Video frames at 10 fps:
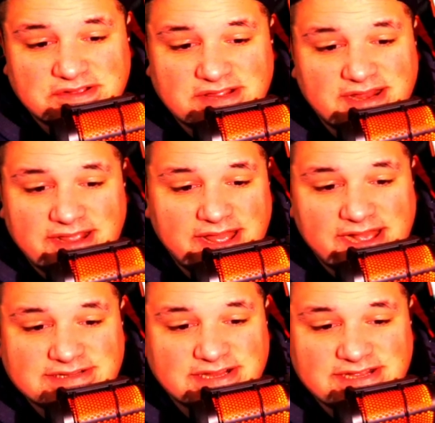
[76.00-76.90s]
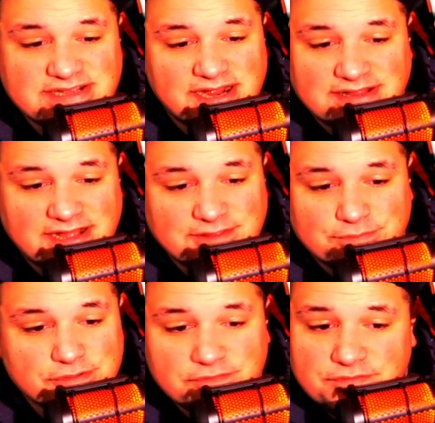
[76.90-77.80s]
that he has, and he's got a lot to
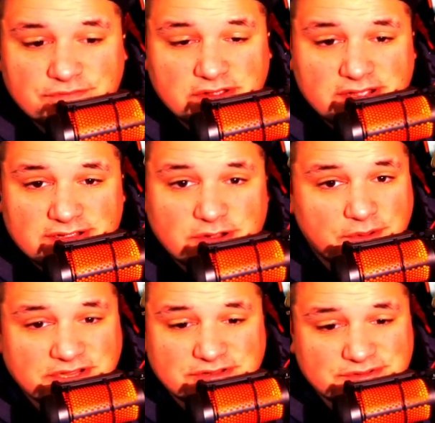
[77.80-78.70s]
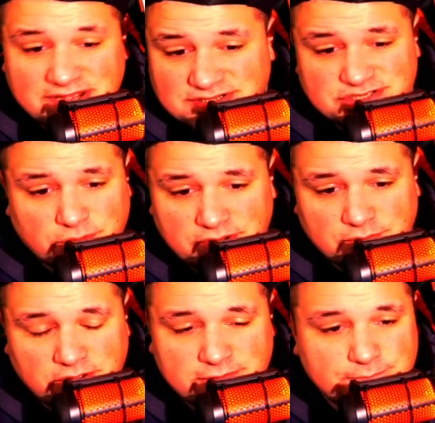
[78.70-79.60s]
prove going to
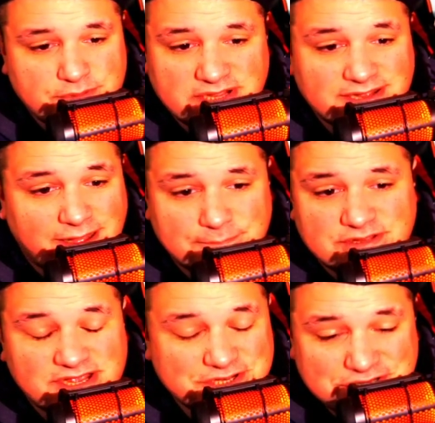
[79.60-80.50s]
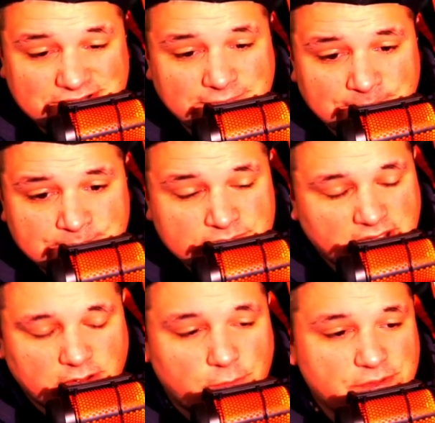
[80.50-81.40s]
2021. Big competition. I
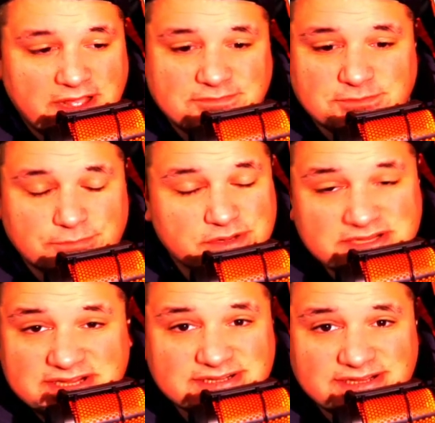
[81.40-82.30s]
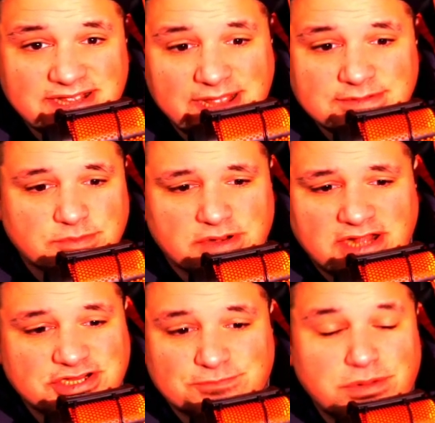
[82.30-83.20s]
hope we have some preseason games. We're not
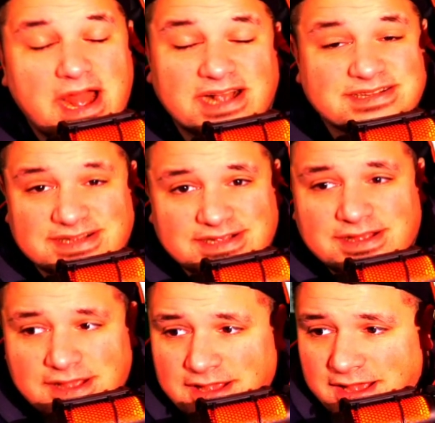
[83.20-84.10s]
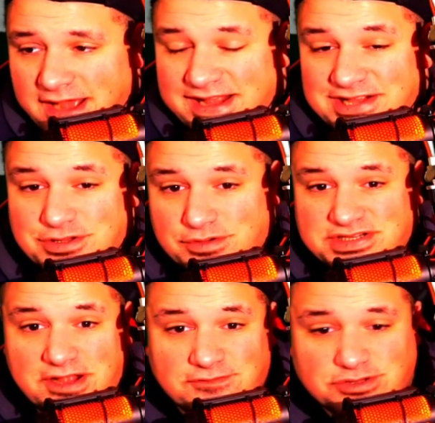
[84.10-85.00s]
just practicing against
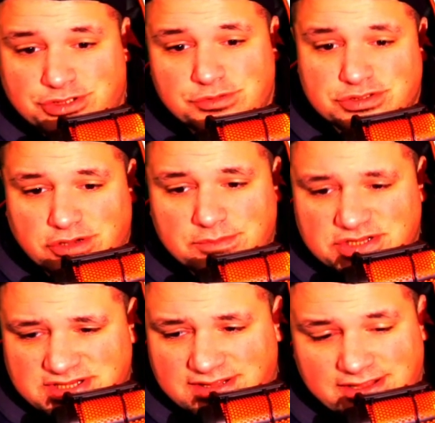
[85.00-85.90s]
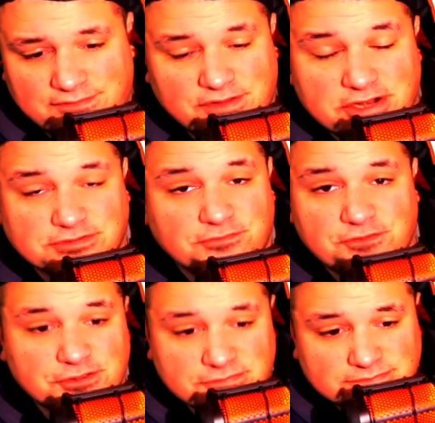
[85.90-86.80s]
ourselves with two scrimmages at Lincoln Financial
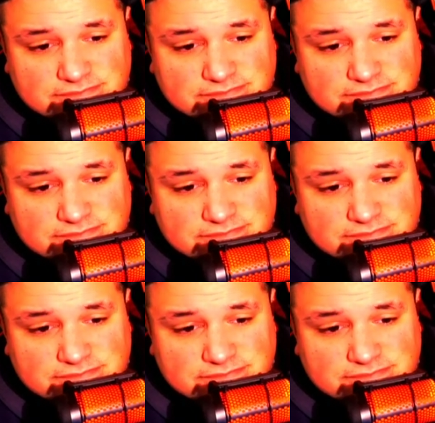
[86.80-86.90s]
Field.